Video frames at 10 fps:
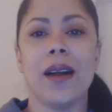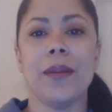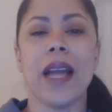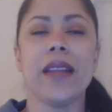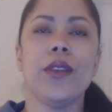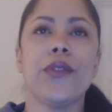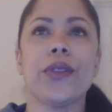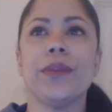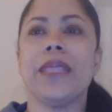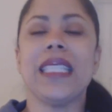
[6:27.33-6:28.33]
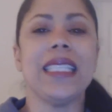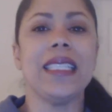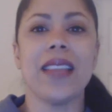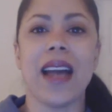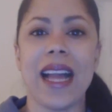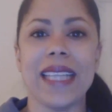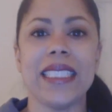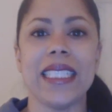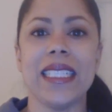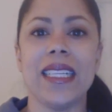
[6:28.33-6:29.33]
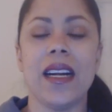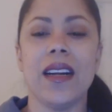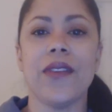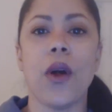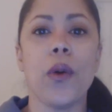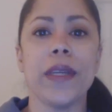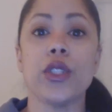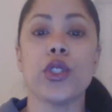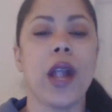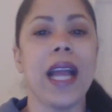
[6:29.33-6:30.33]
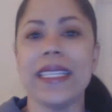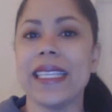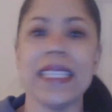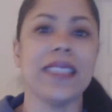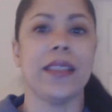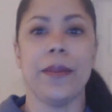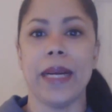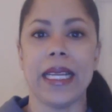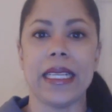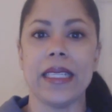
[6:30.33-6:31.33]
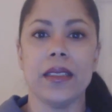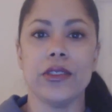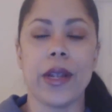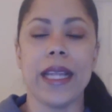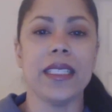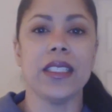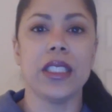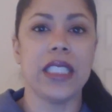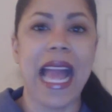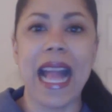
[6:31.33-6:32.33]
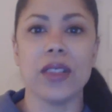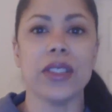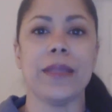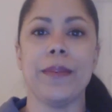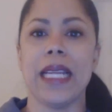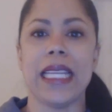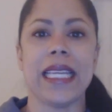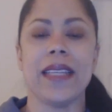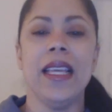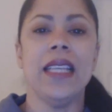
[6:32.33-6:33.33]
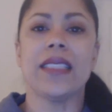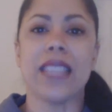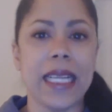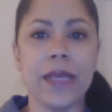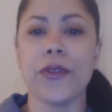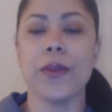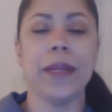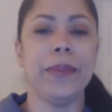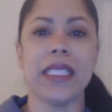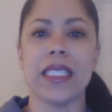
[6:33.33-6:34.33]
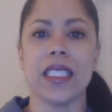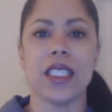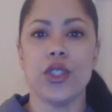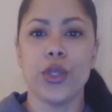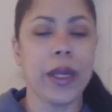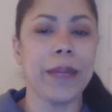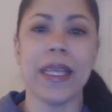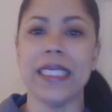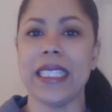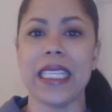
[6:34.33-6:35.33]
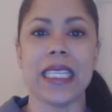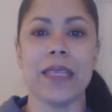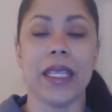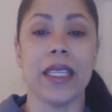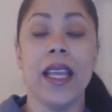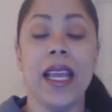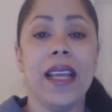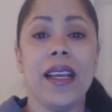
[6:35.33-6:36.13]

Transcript: Um, I don't know, for me, the idea of always trying to get somebody, trying to tackle somebody and sign up for my business and join my team, and